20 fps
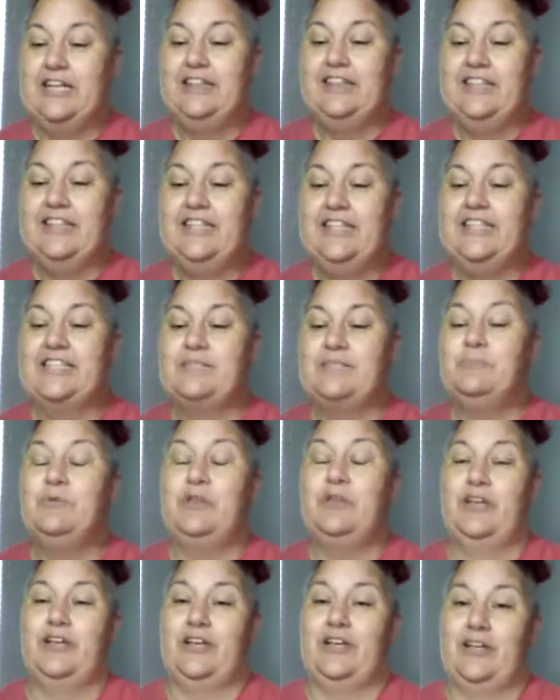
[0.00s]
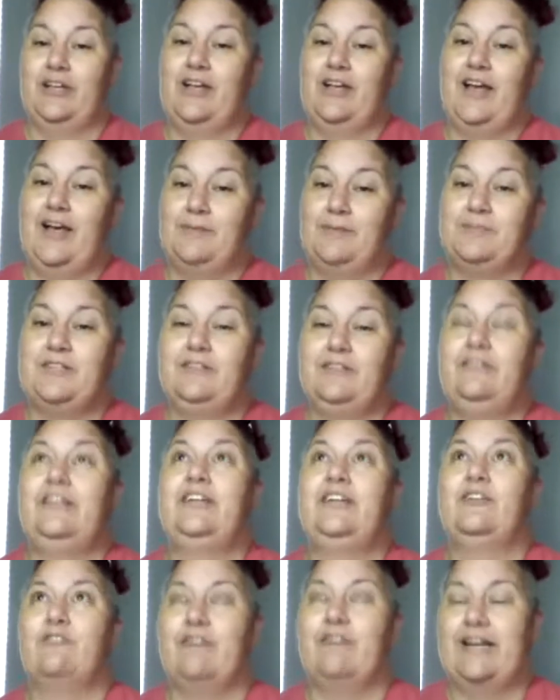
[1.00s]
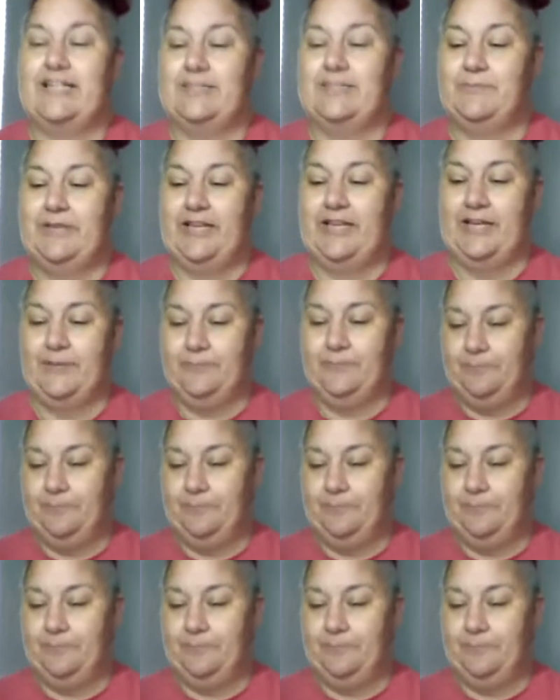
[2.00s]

This book absolutely cracks me up.